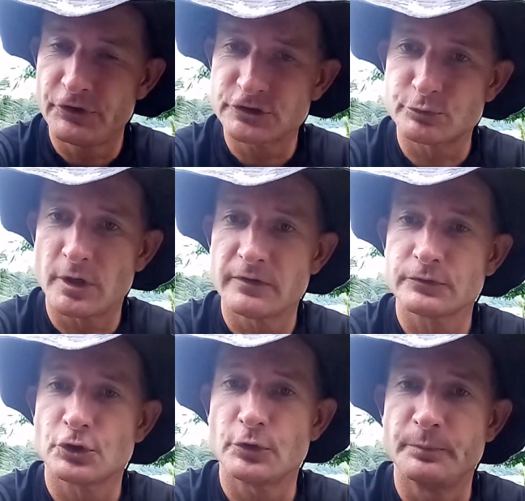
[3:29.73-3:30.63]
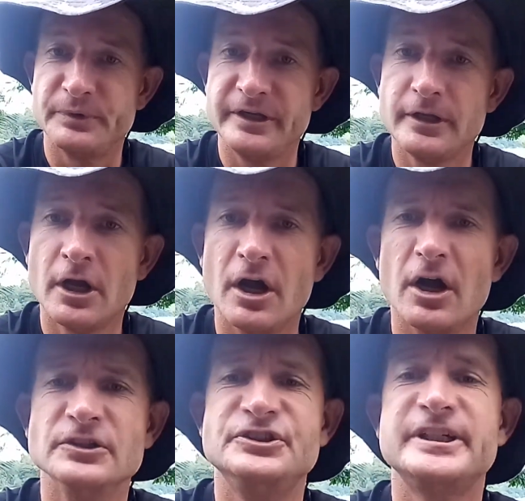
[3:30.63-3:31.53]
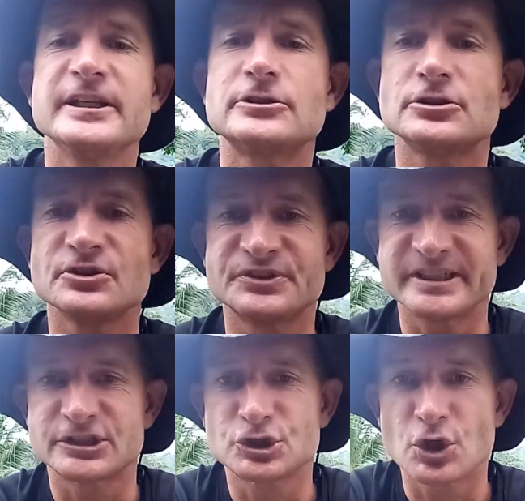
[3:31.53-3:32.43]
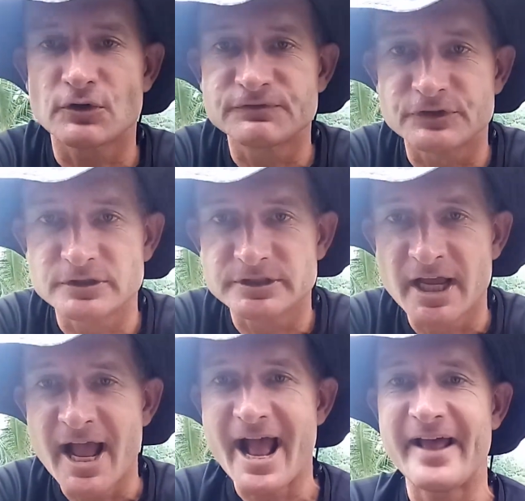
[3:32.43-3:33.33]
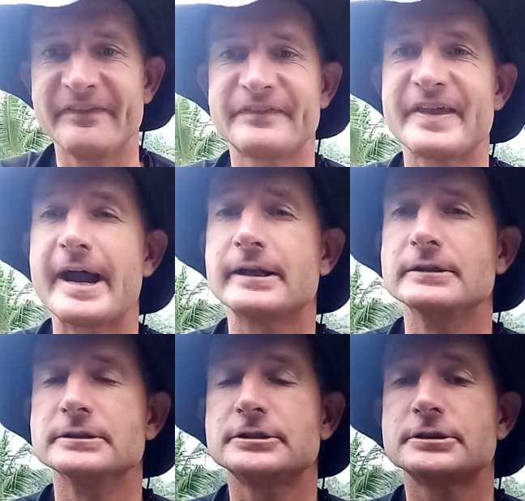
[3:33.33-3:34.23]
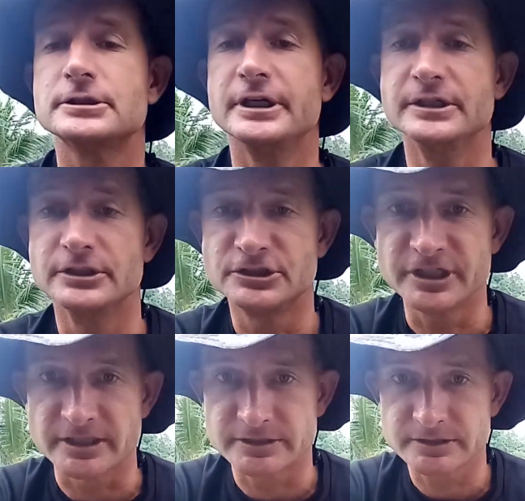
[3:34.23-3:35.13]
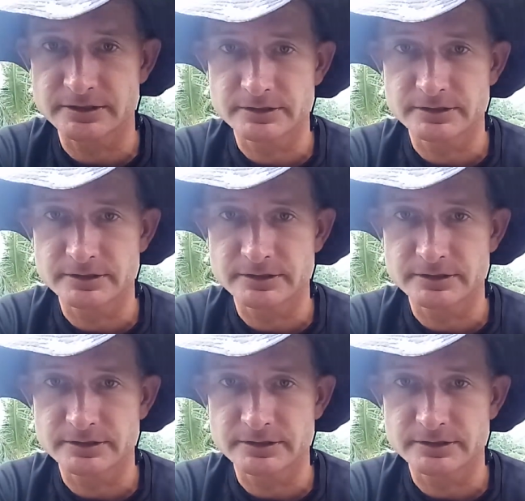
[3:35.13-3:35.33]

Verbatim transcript: first one could be a general discomfort and tightness in the chest.